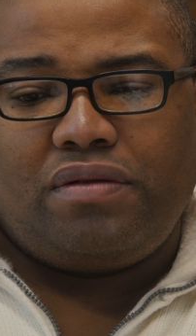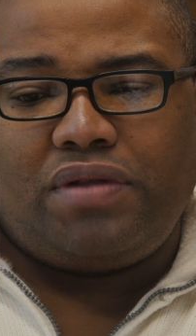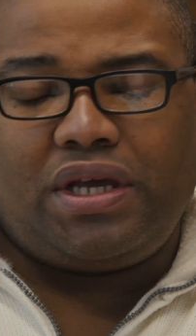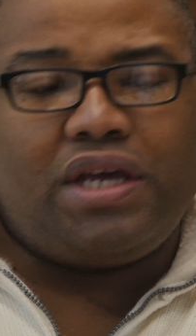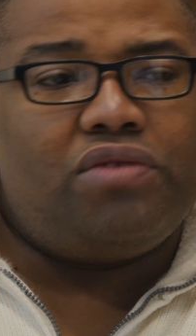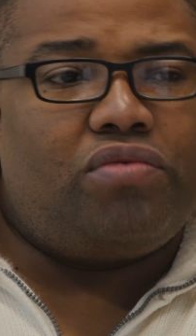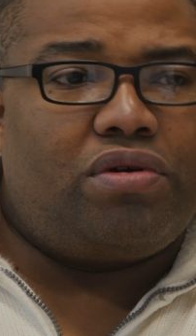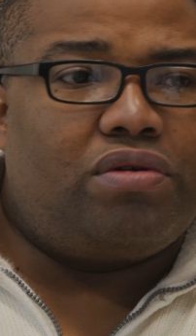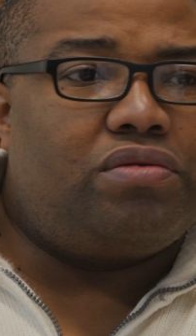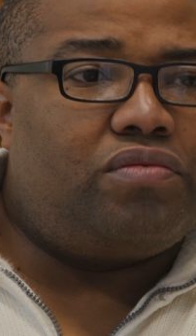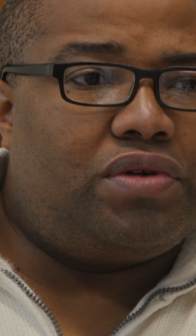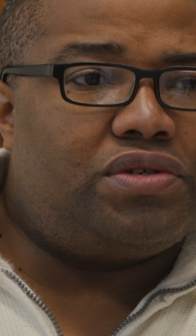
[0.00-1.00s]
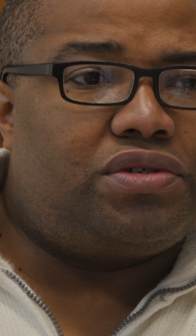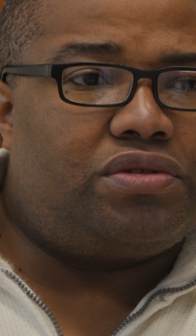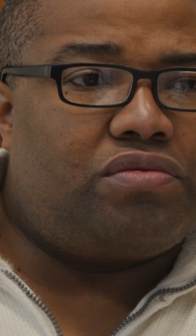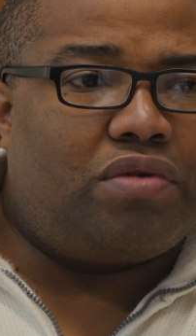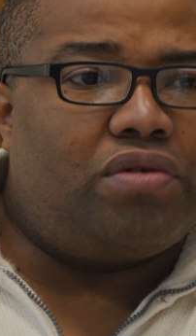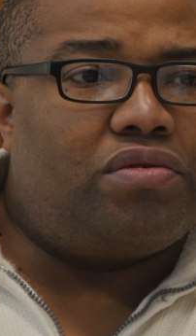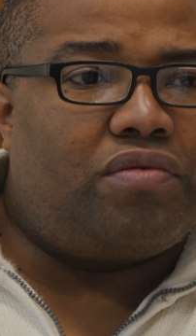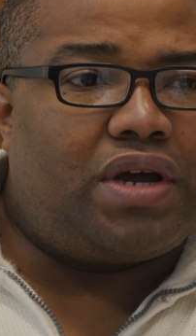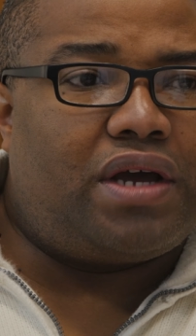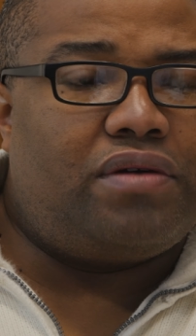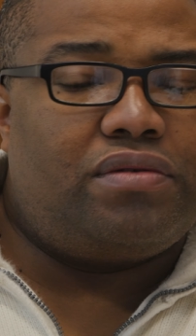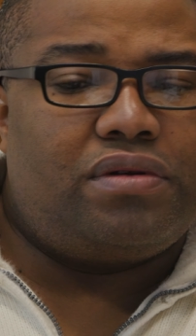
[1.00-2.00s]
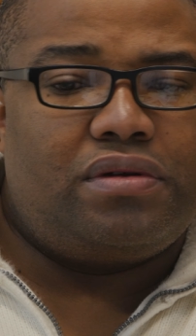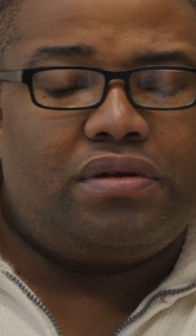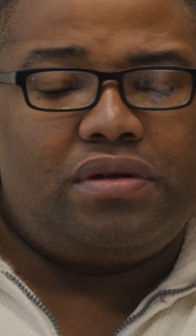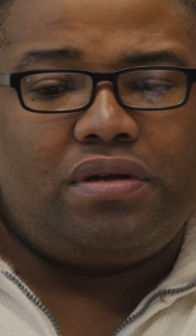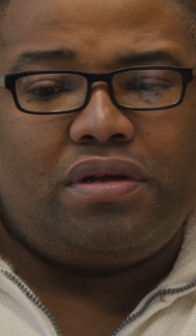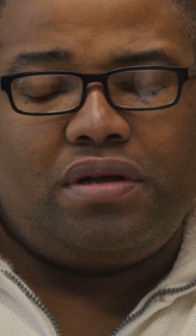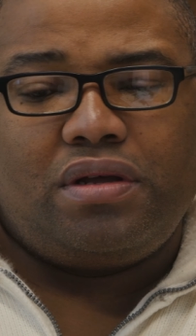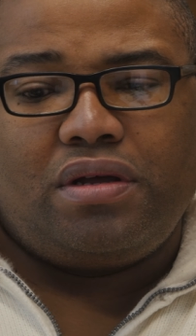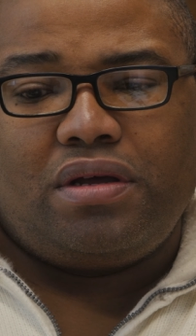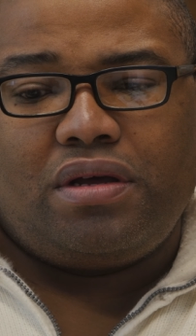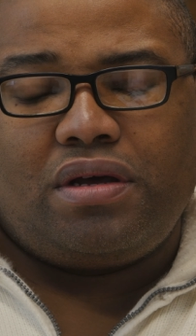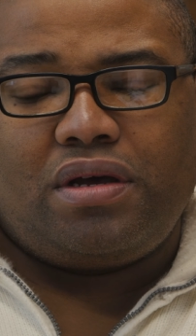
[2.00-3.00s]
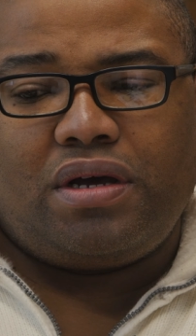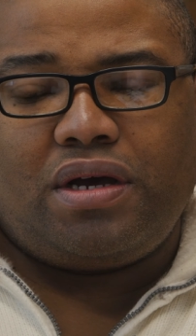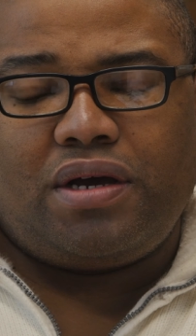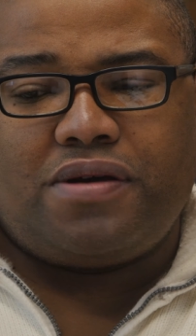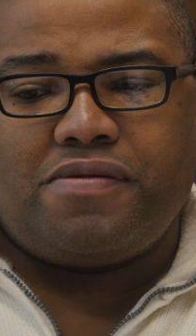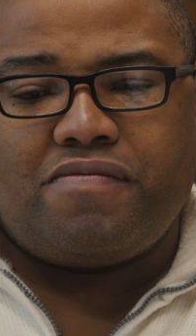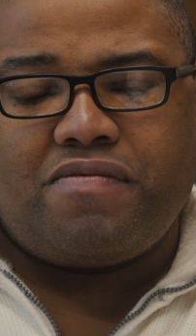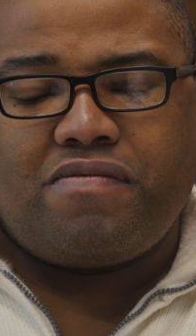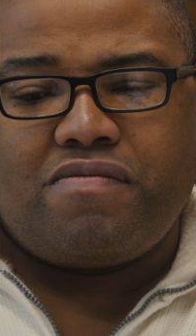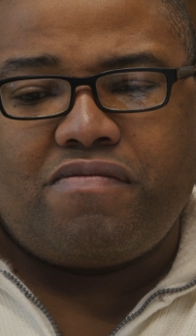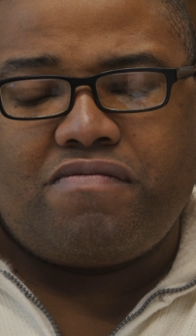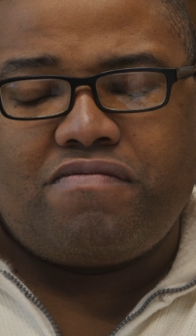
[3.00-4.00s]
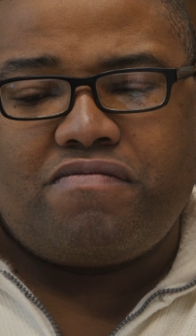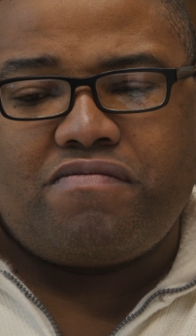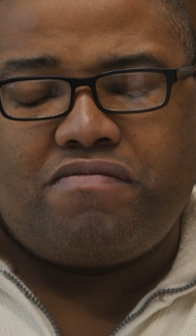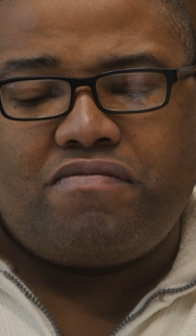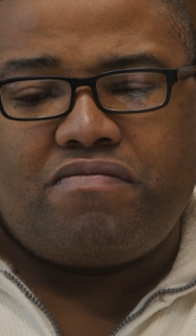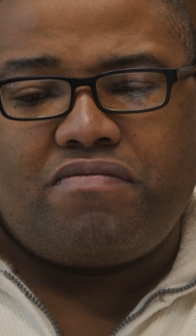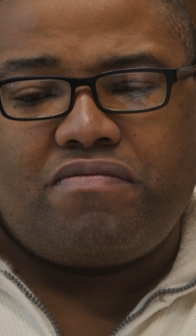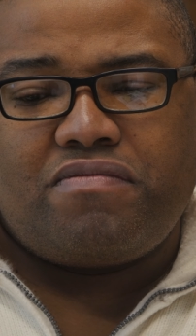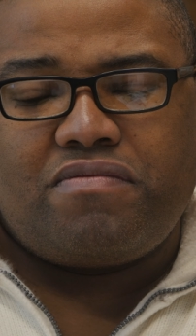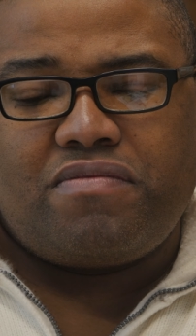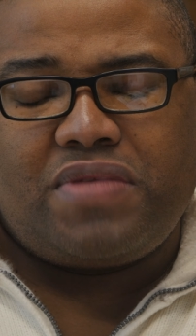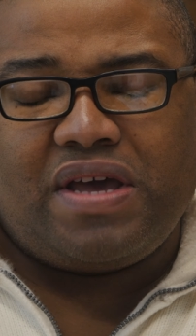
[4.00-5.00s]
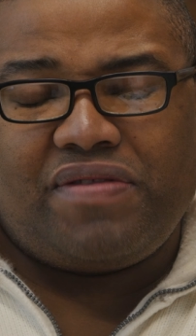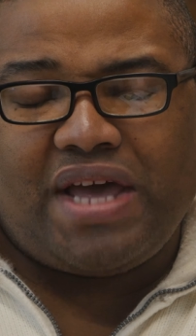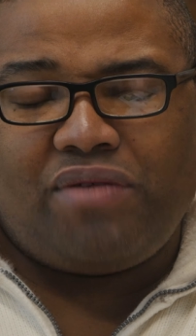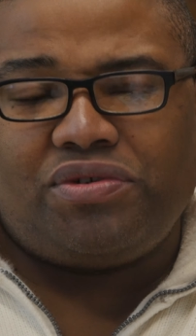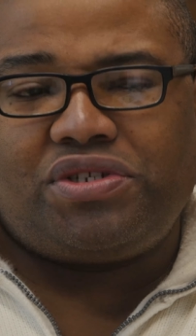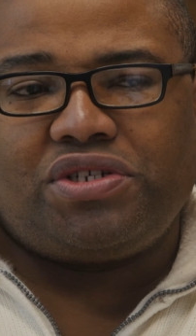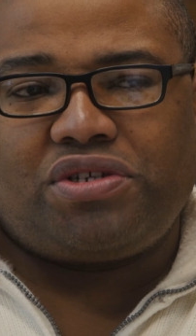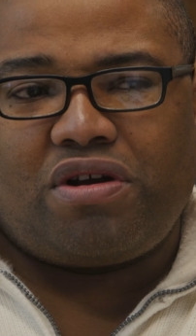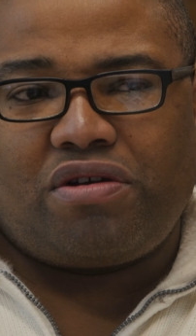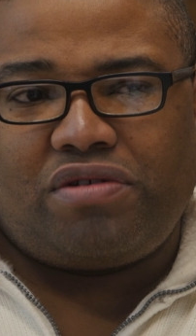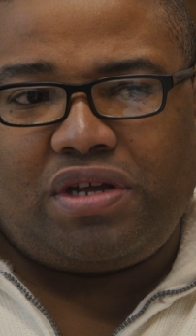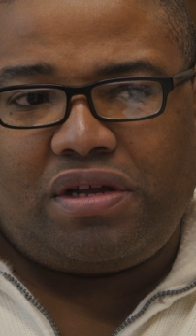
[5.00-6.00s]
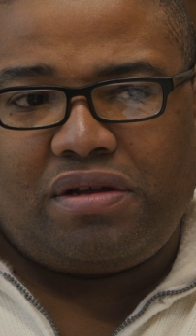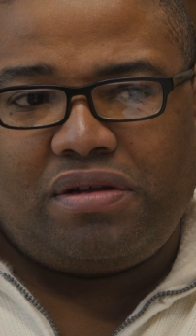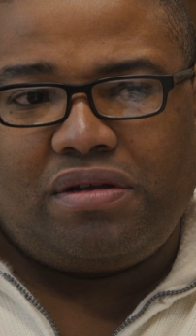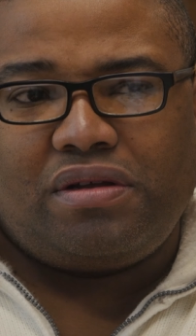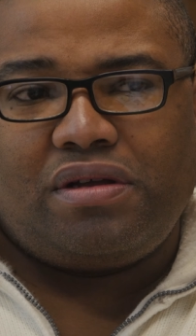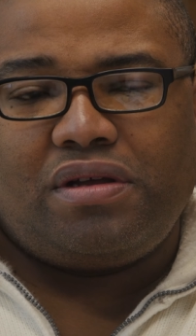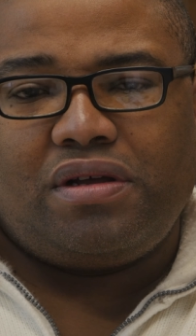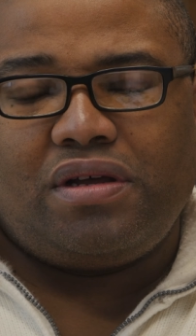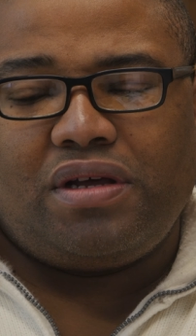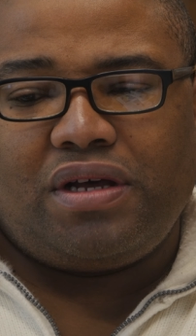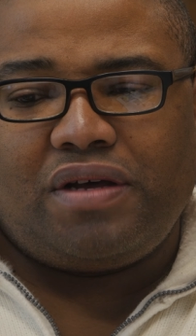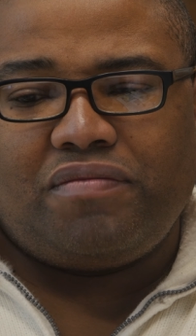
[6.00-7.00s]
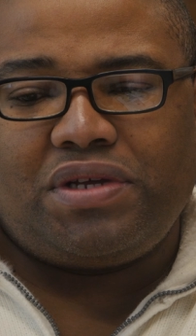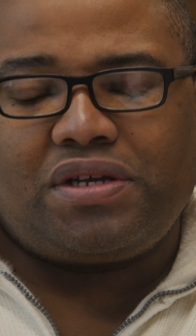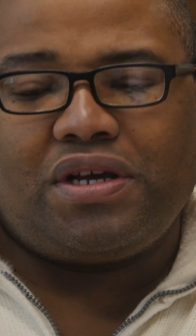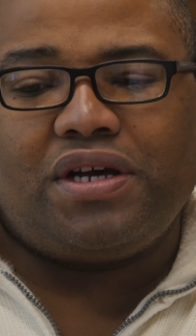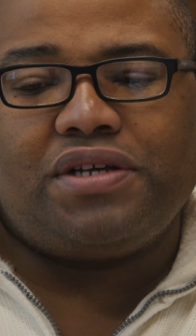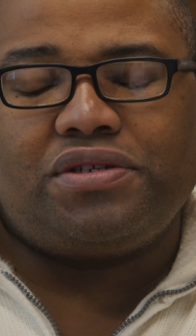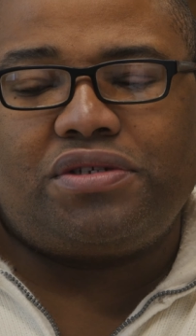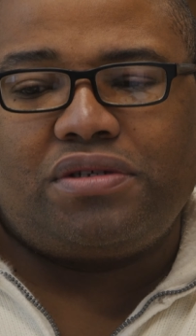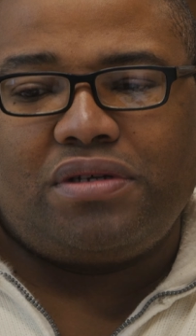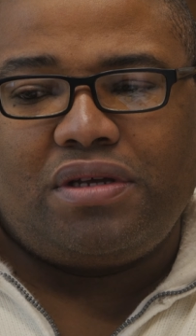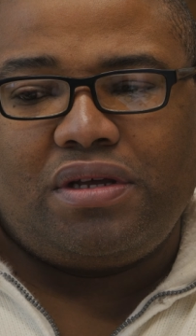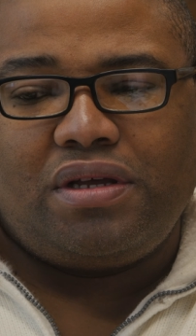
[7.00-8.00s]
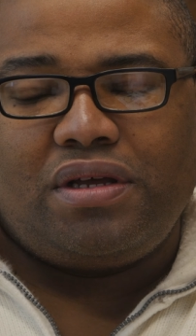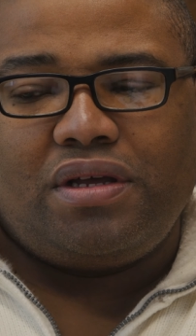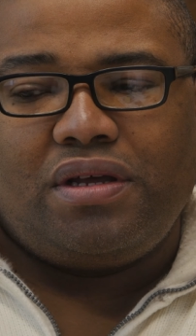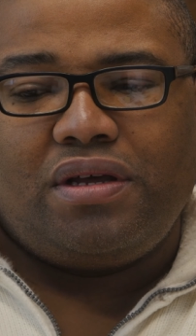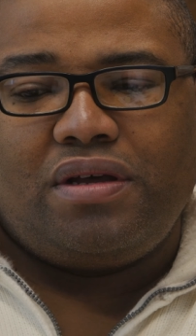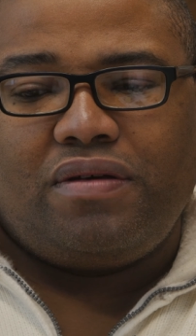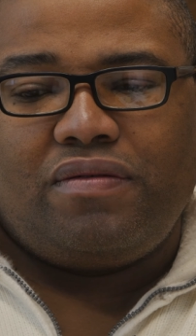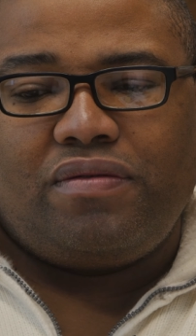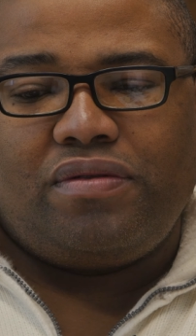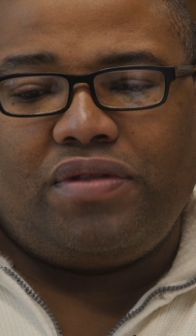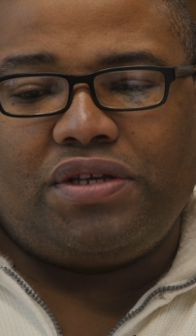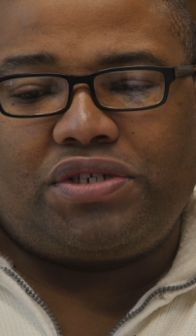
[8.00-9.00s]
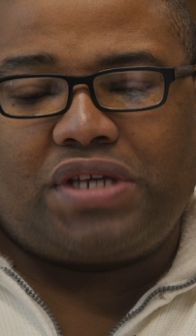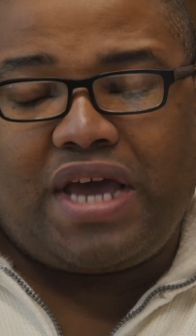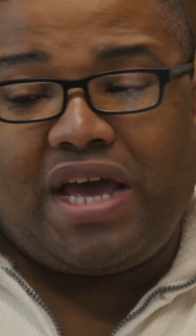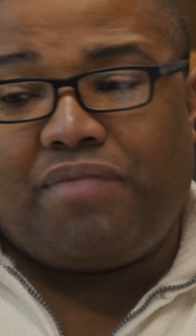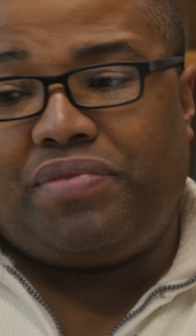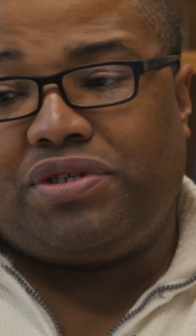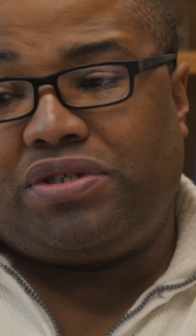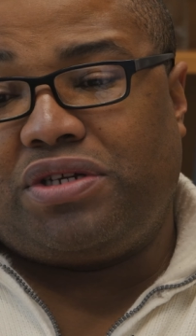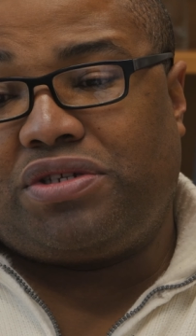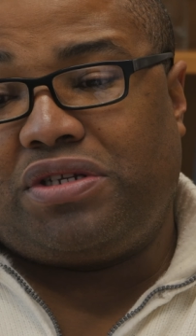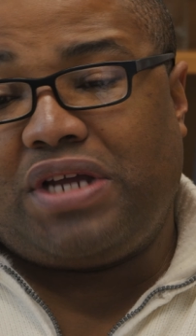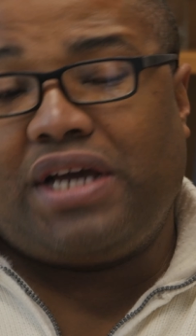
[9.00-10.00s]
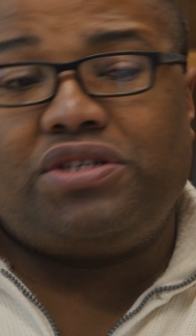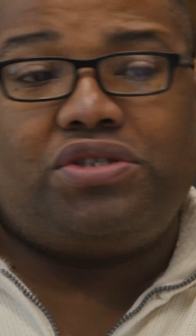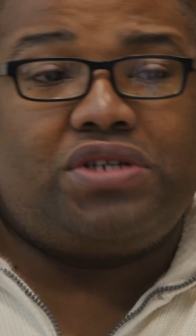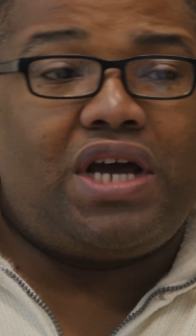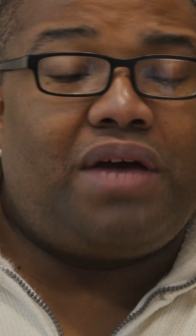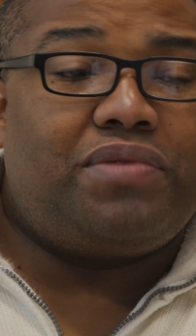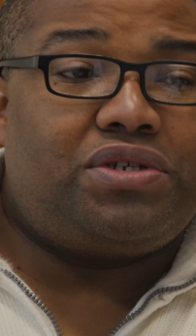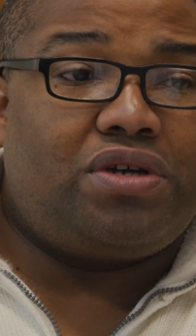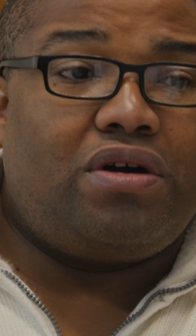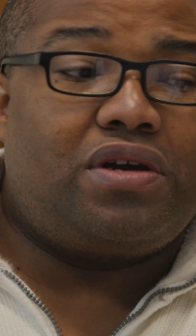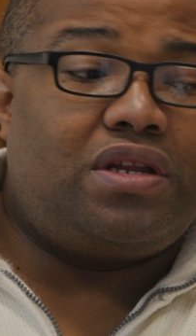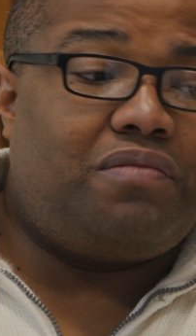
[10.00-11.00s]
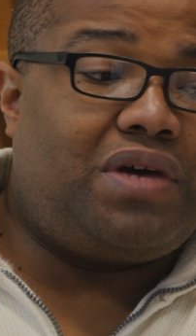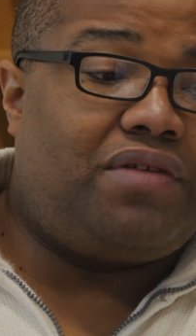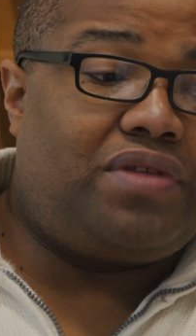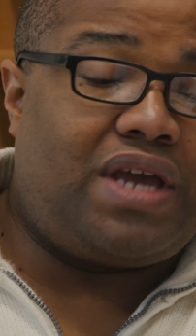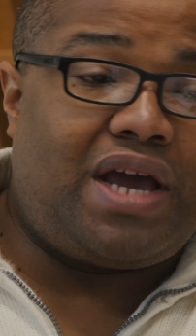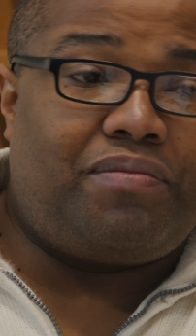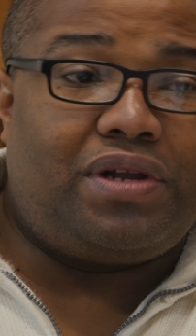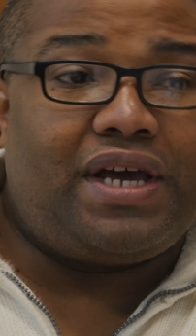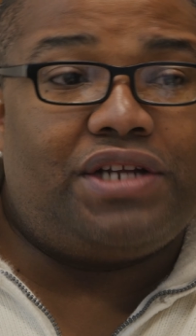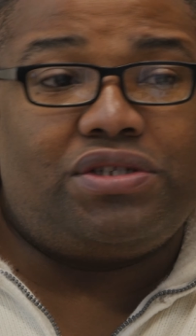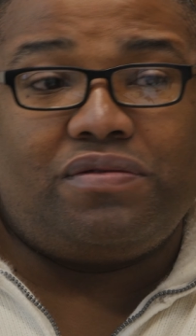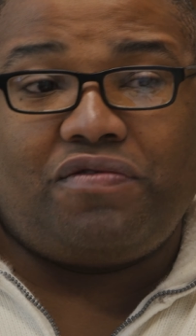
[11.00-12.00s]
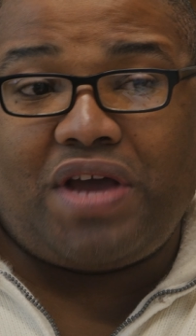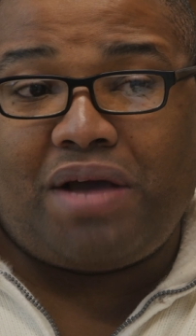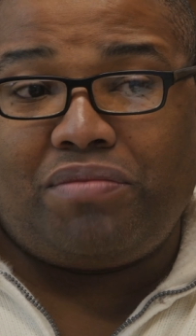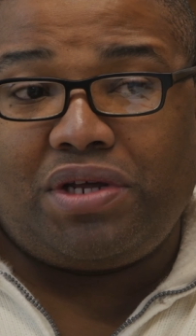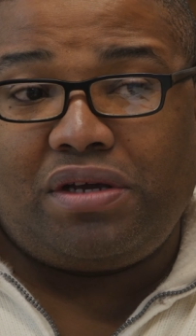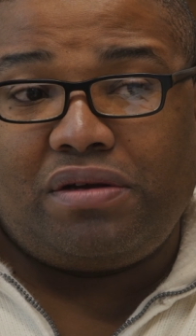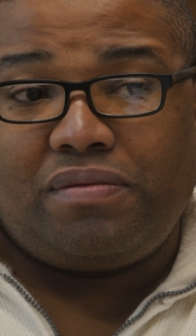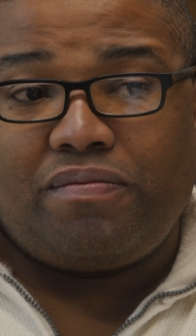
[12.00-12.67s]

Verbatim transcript: The N word was thrown around. Um, and that was disheartening because this campus does a nice job at talking about the Appalachian family.